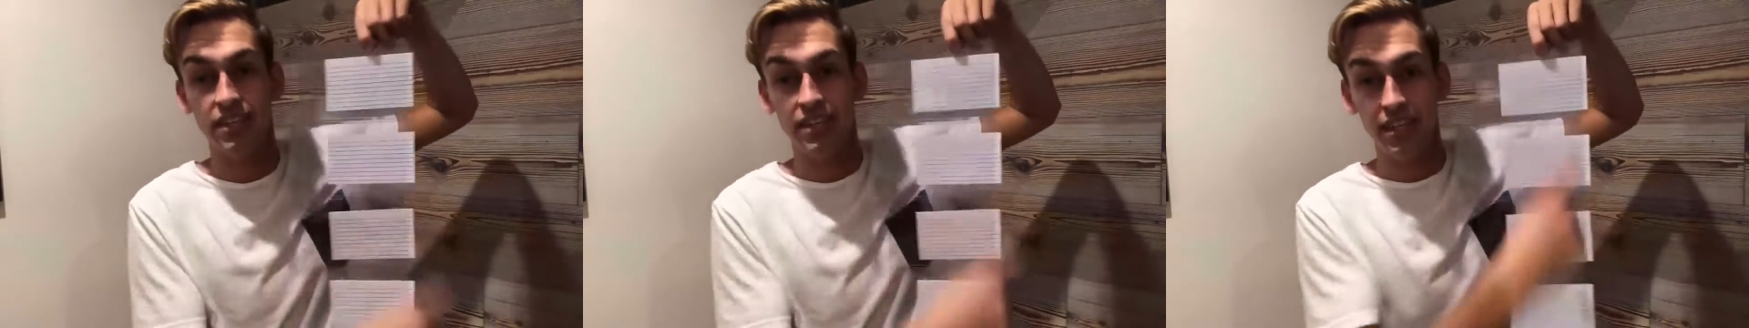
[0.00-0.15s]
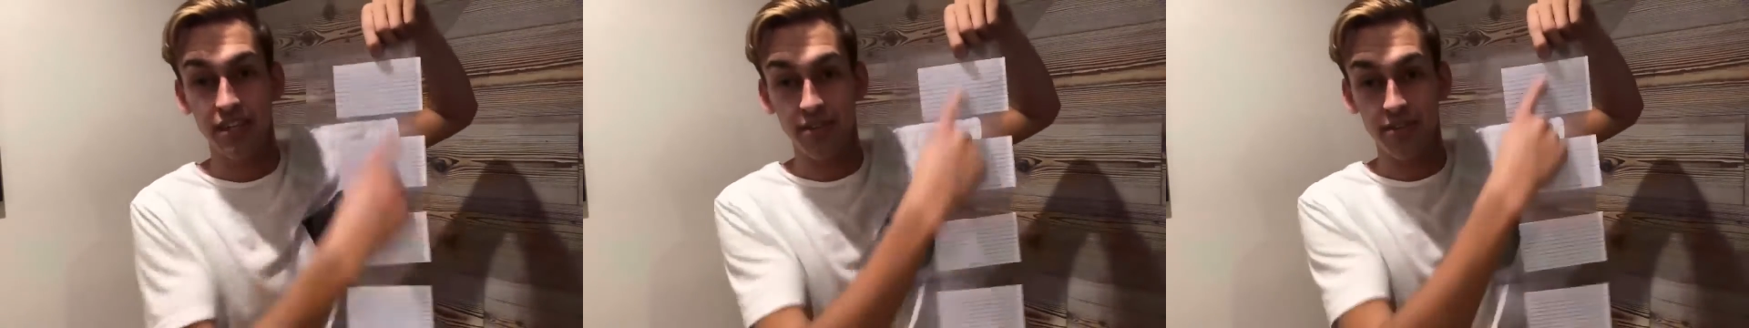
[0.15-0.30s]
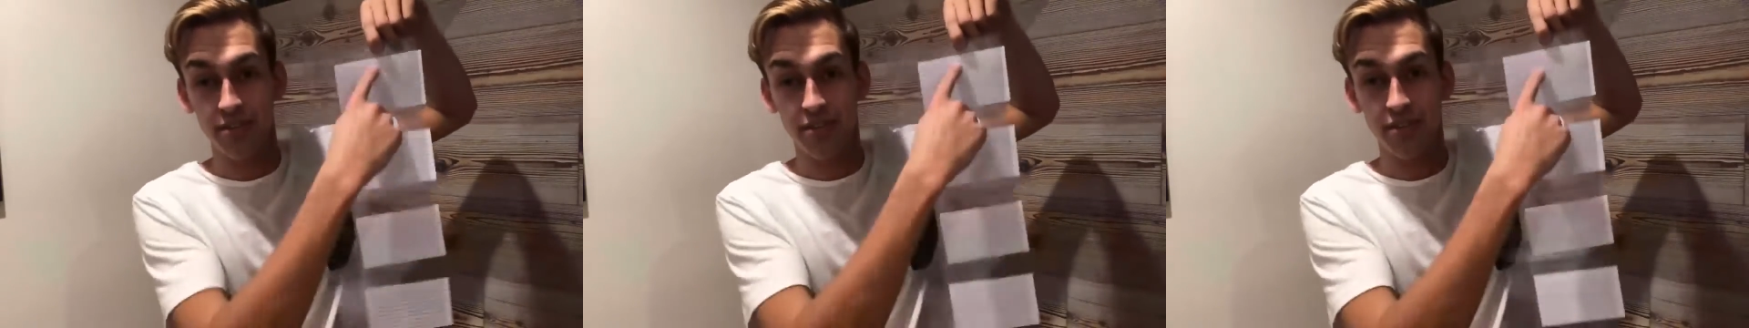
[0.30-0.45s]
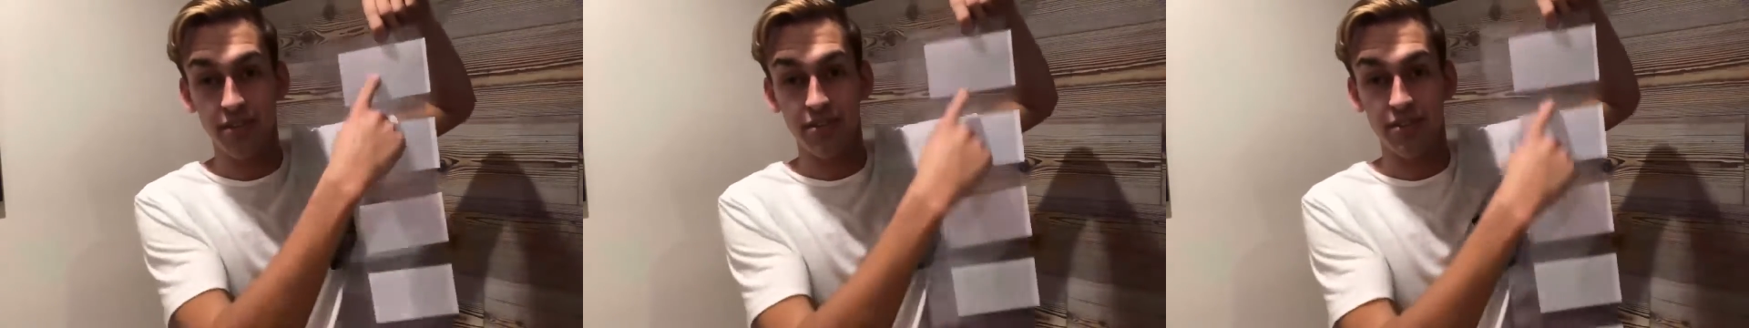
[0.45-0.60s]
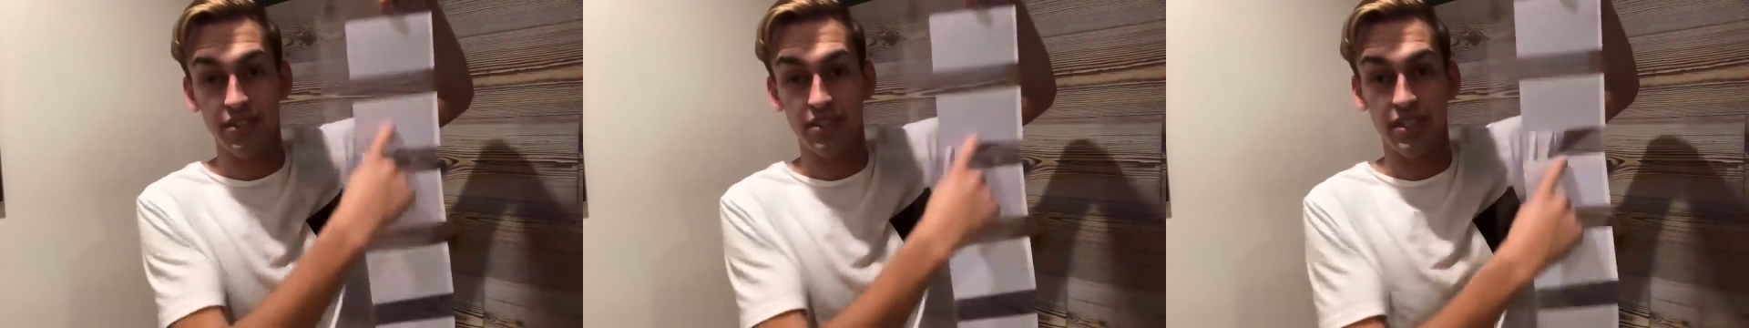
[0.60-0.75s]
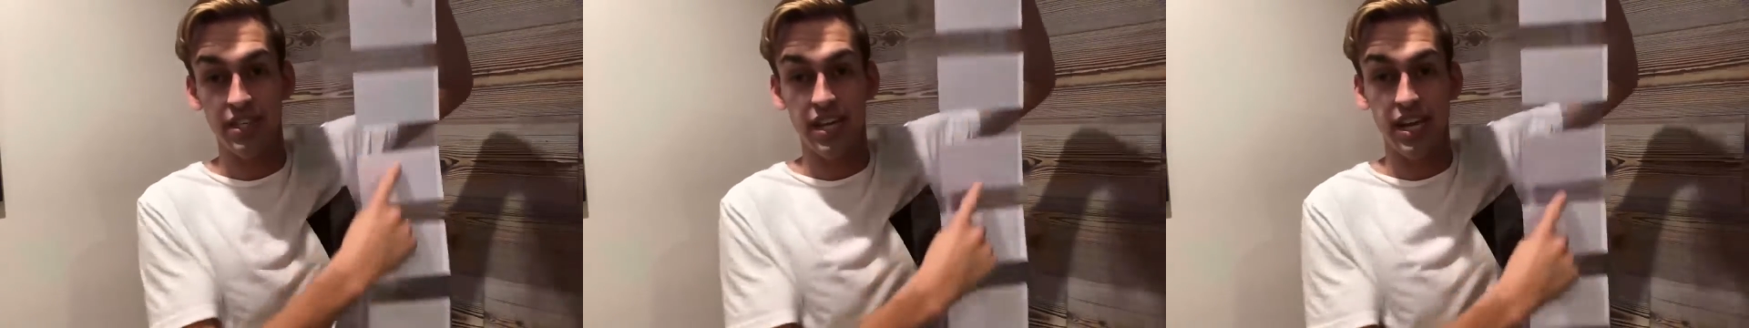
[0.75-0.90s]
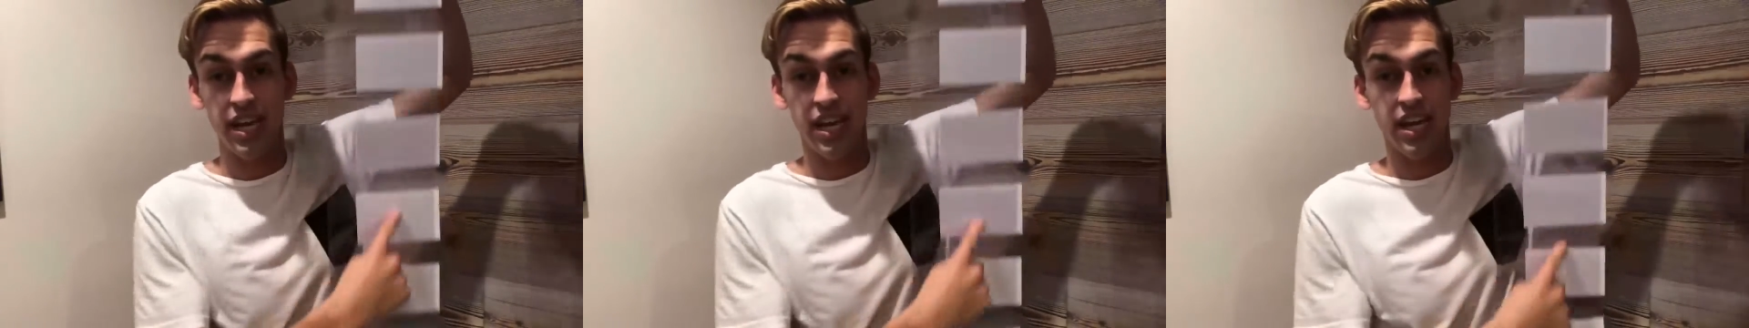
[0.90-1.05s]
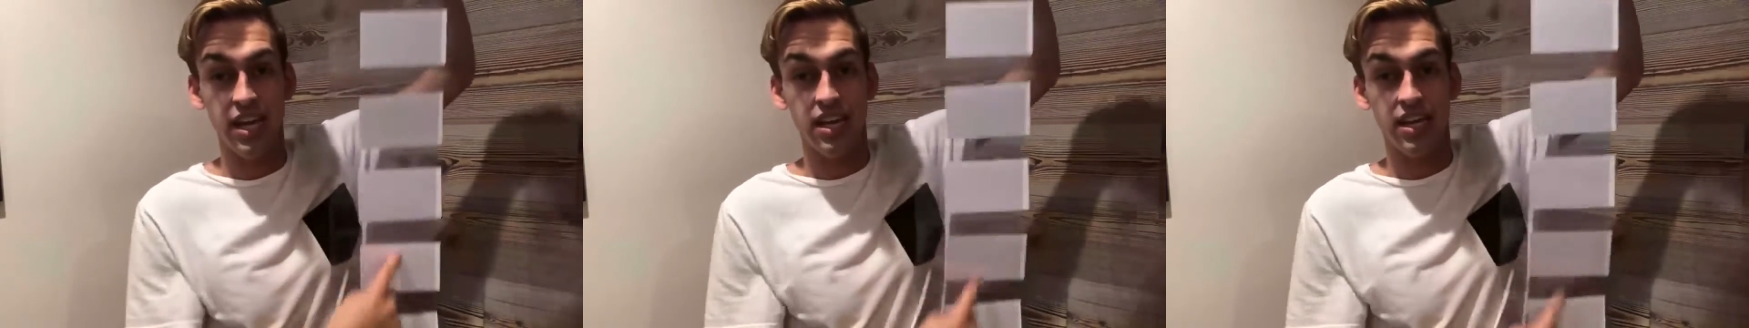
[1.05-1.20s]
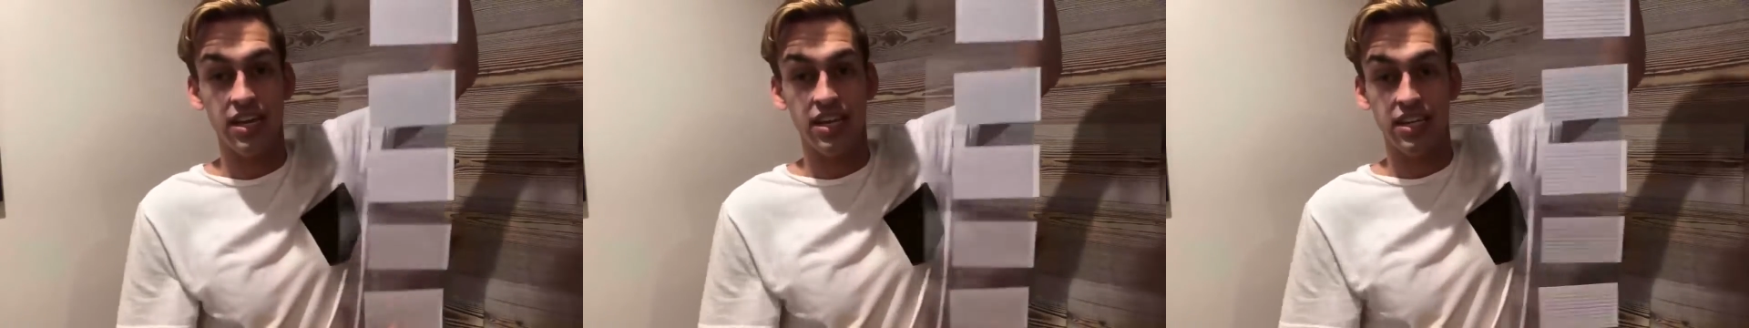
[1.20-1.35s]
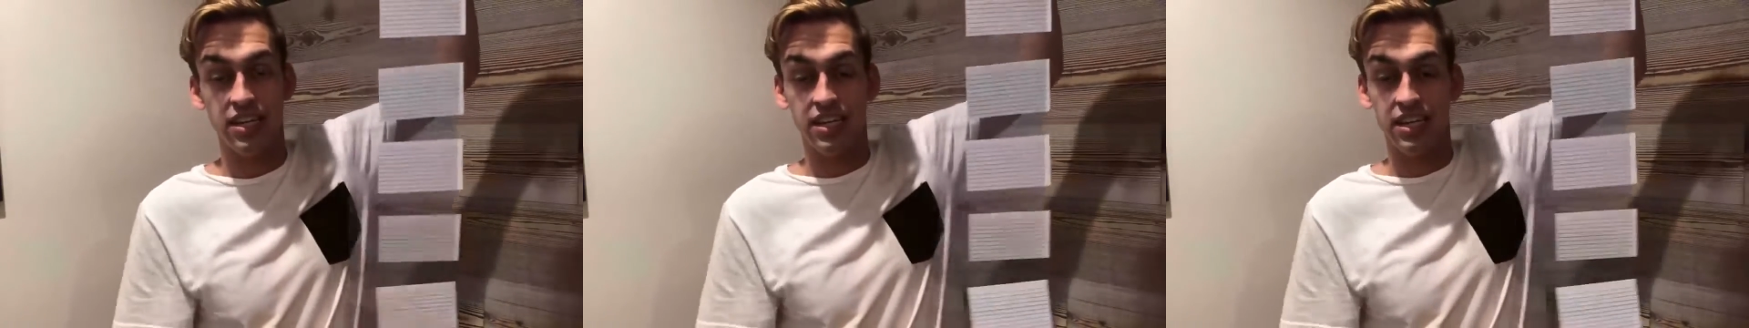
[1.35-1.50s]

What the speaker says: they would all say